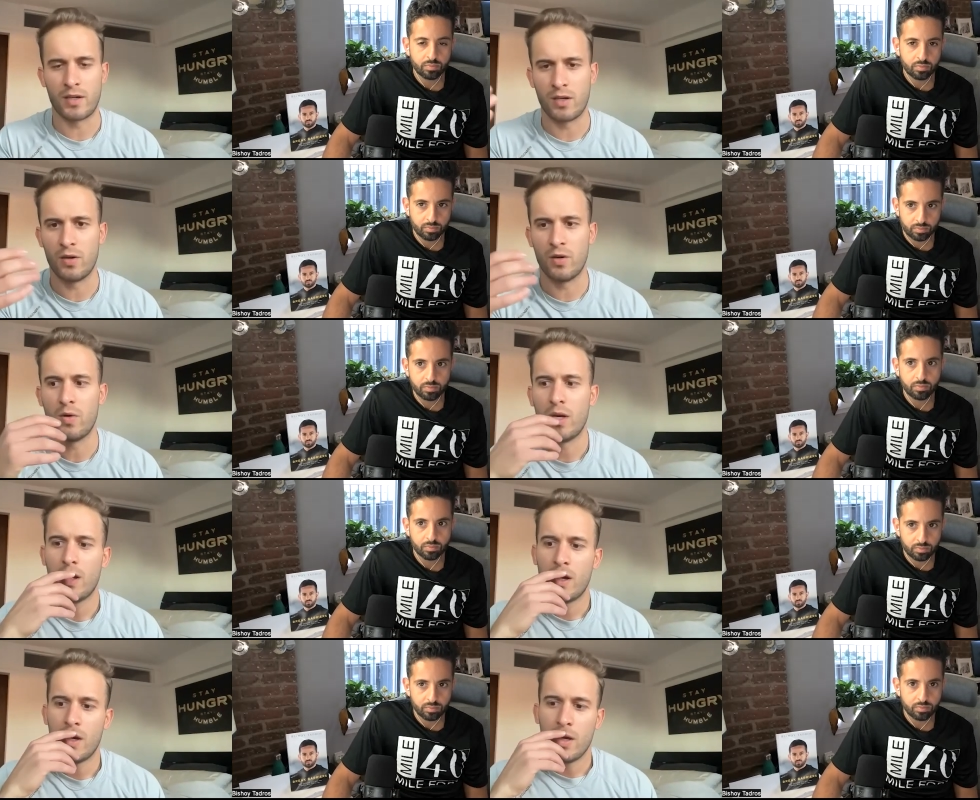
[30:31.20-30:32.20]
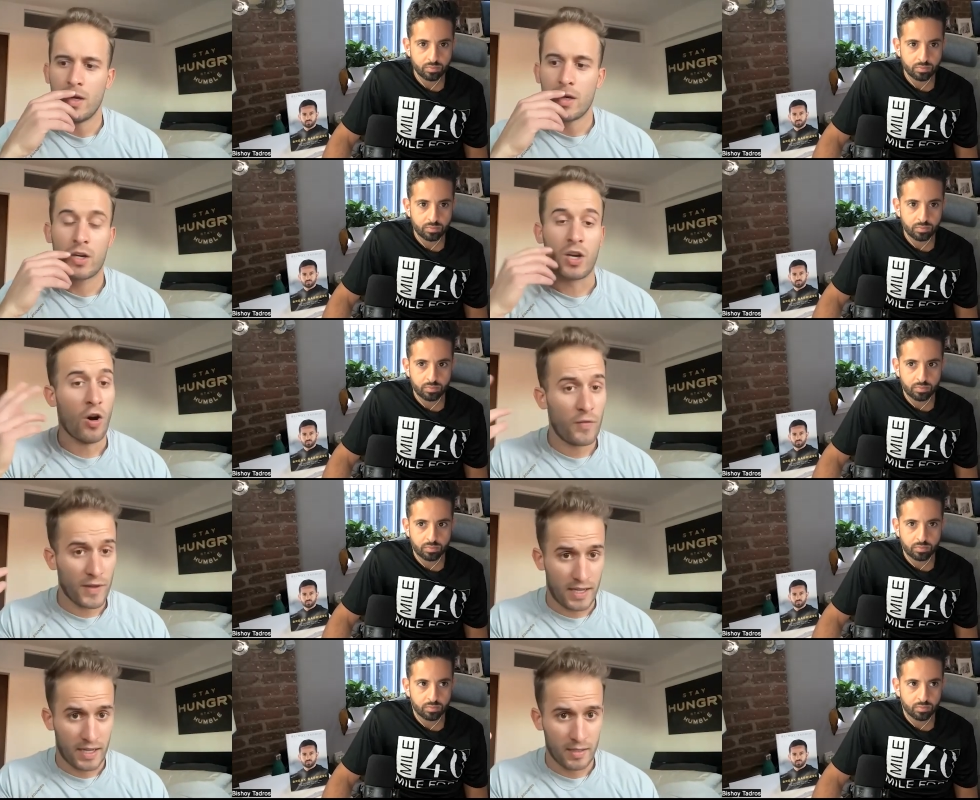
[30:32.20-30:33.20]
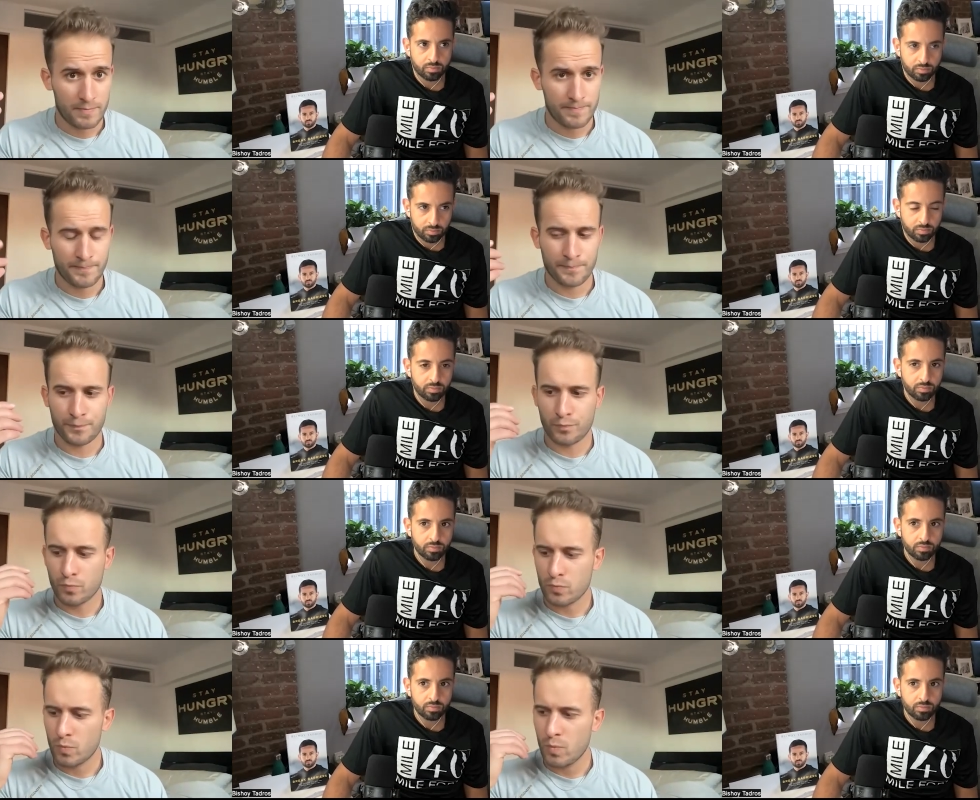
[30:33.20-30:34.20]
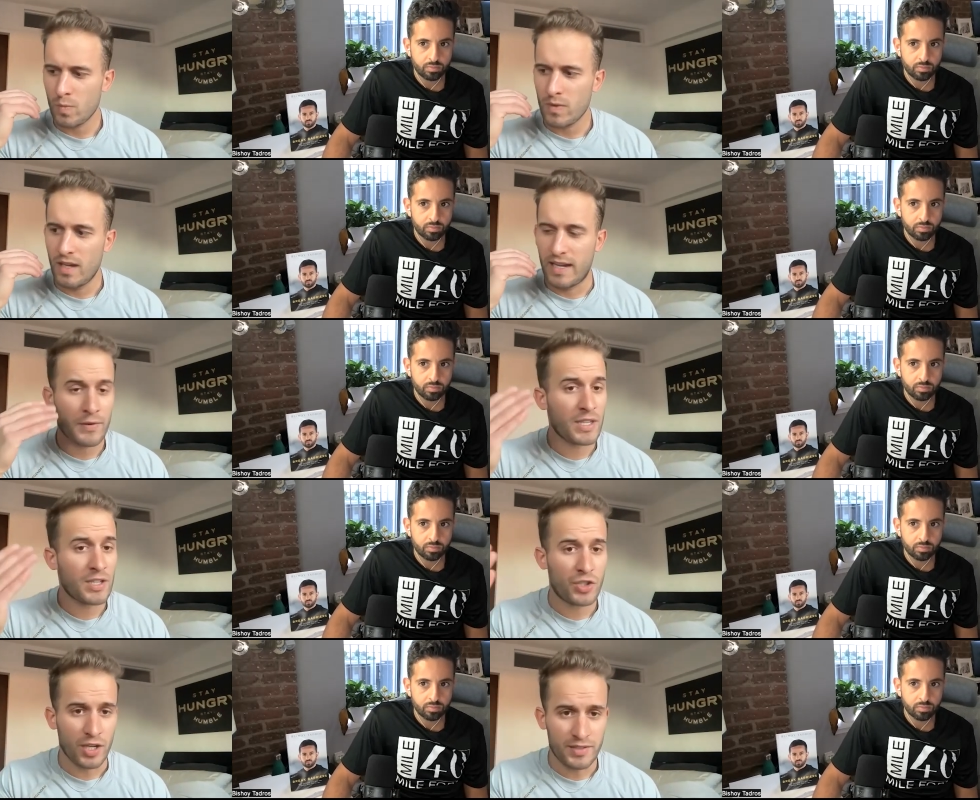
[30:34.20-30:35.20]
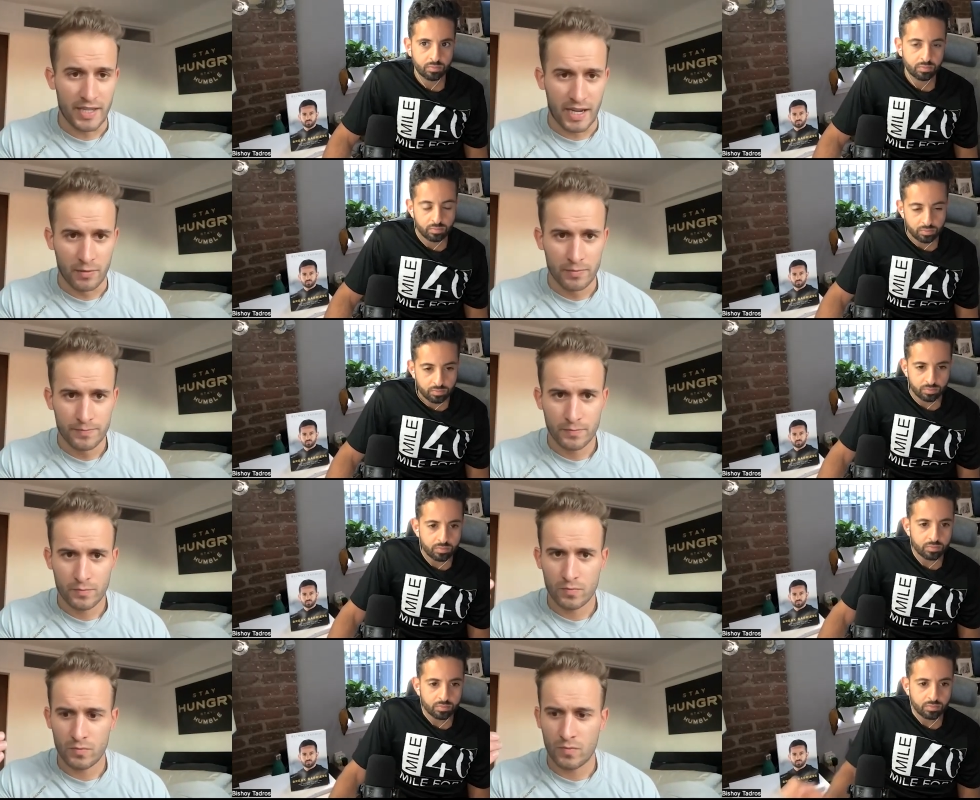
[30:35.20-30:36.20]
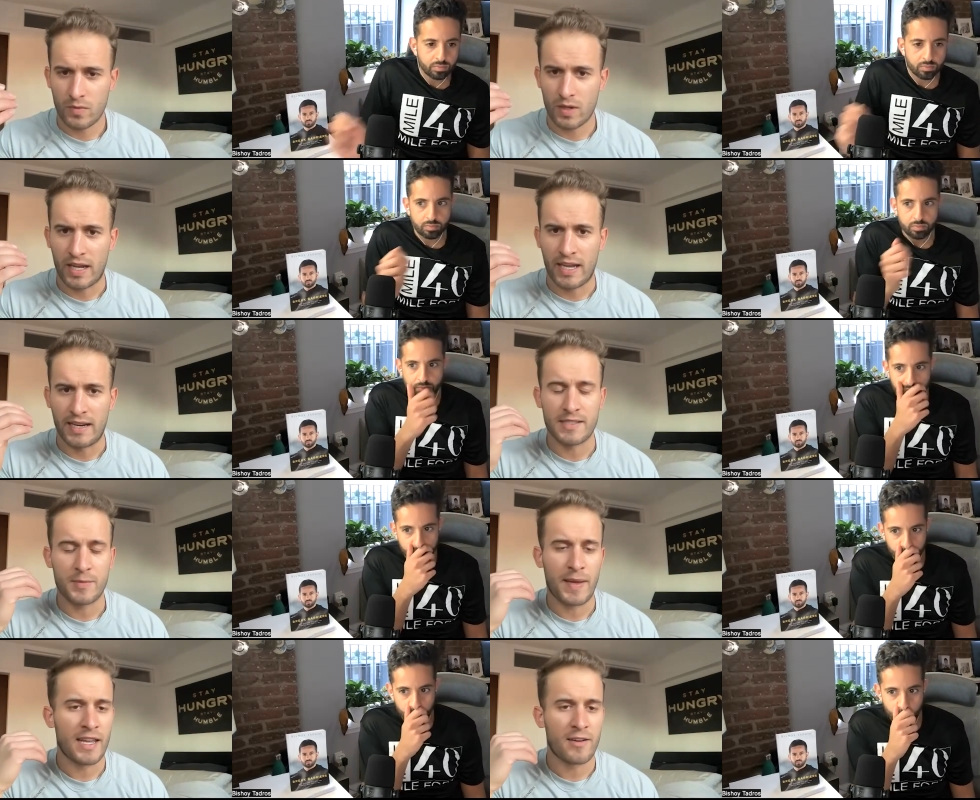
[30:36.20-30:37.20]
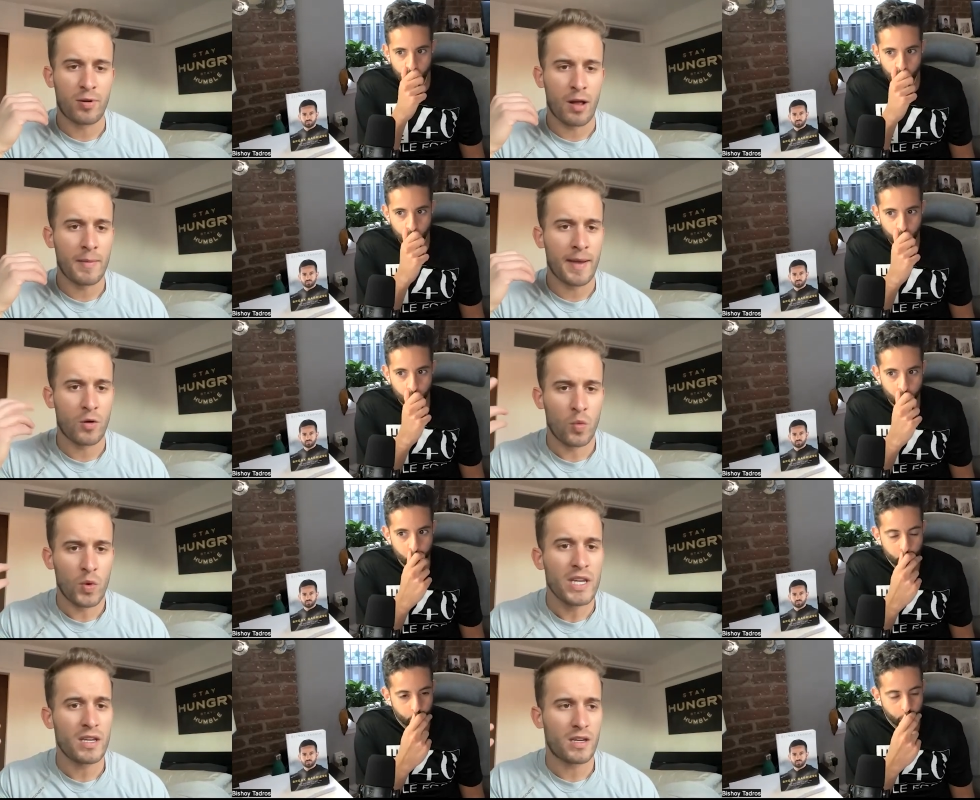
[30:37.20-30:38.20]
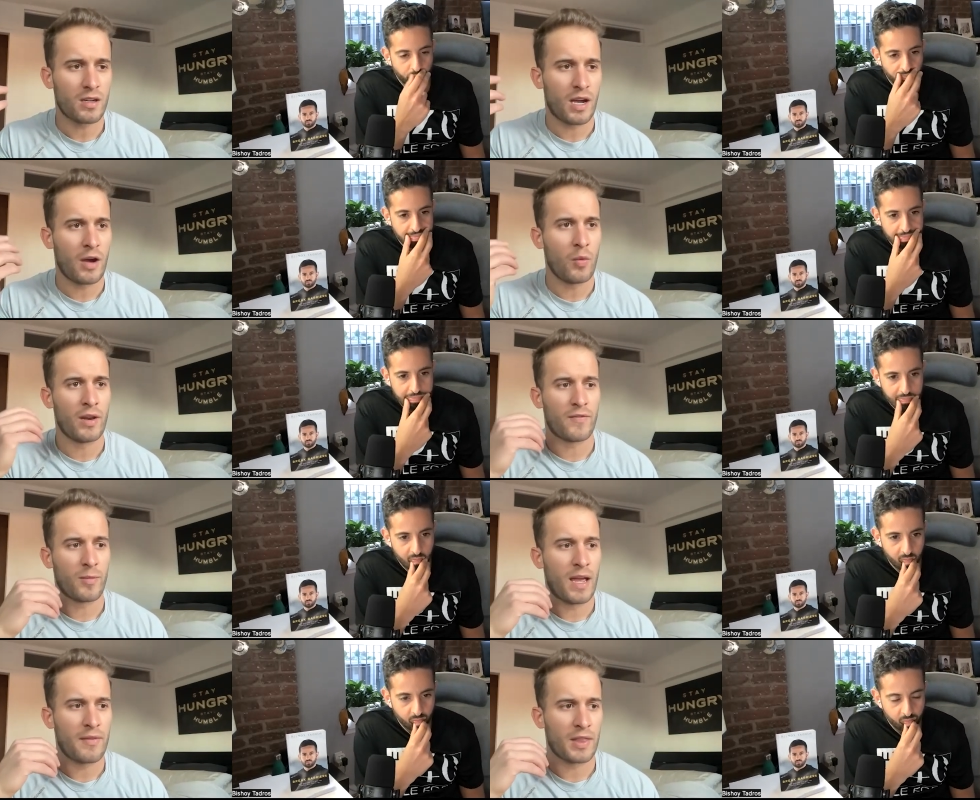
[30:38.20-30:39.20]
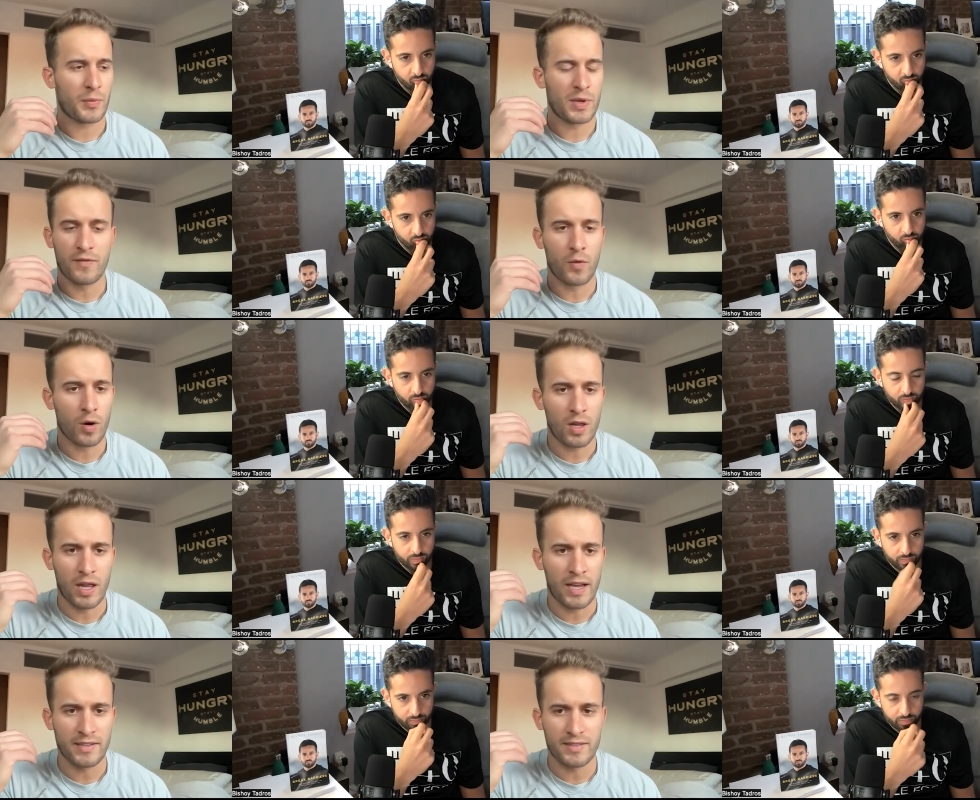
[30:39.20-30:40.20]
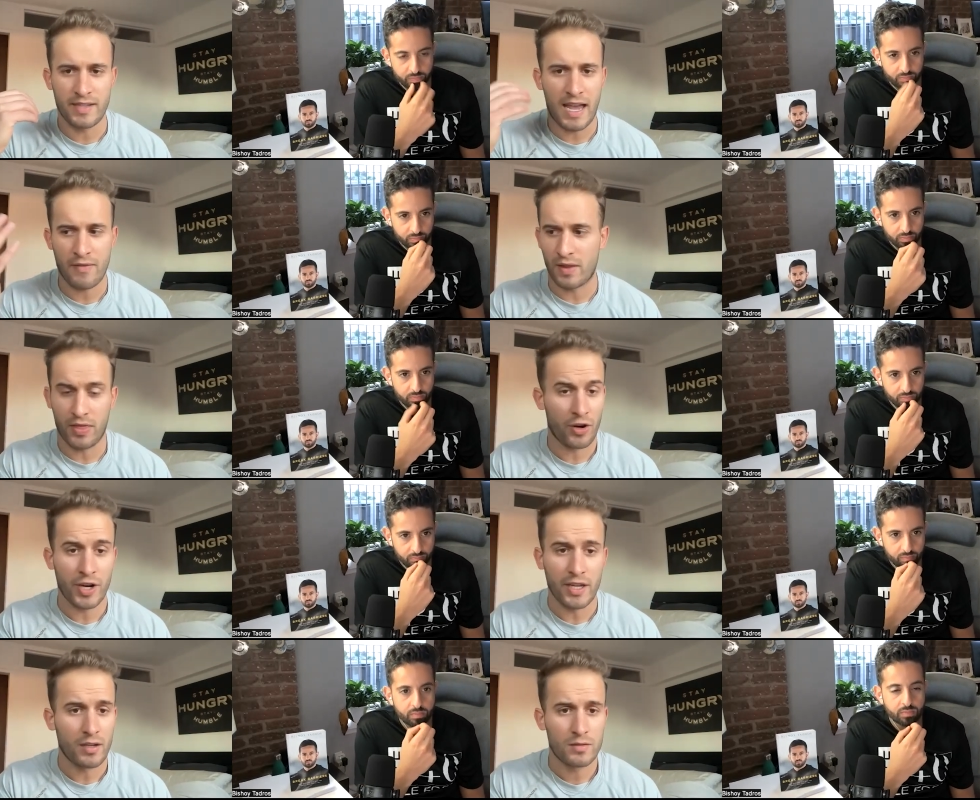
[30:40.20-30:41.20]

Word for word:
Speaker 1: new. COVID hit, everything shuts down. And in the span of probably about a week, I went from having three to four clients to having 30.